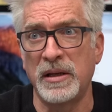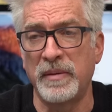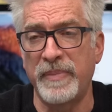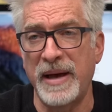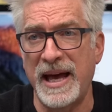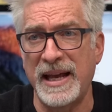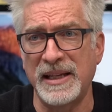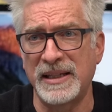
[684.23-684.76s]
A
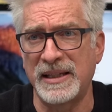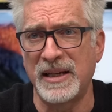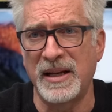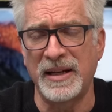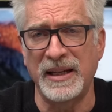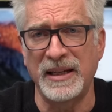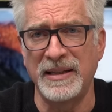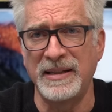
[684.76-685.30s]

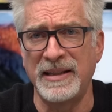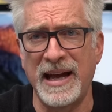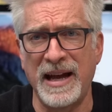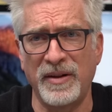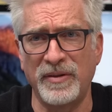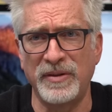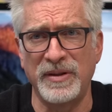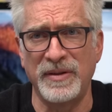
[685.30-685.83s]
Panasonic
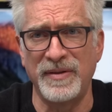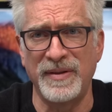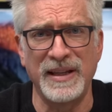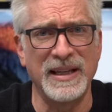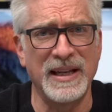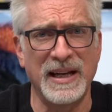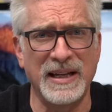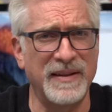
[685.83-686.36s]
down to the
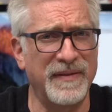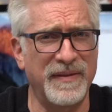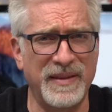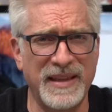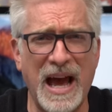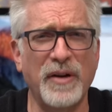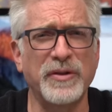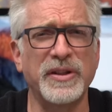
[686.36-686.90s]
kind of
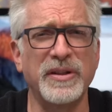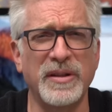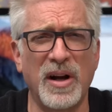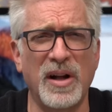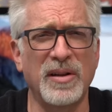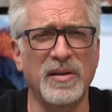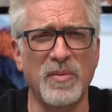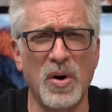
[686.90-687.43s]

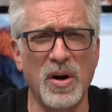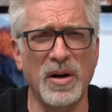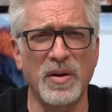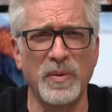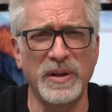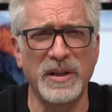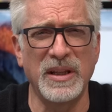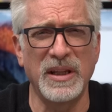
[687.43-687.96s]
$1,000
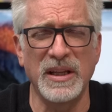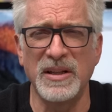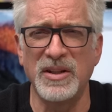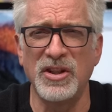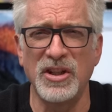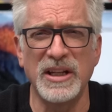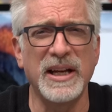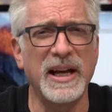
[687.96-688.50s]
mark with the
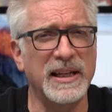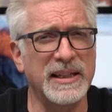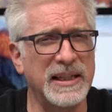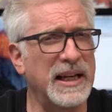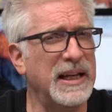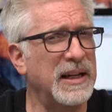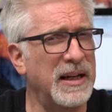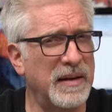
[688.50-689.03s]

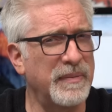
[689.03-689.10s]
GX8.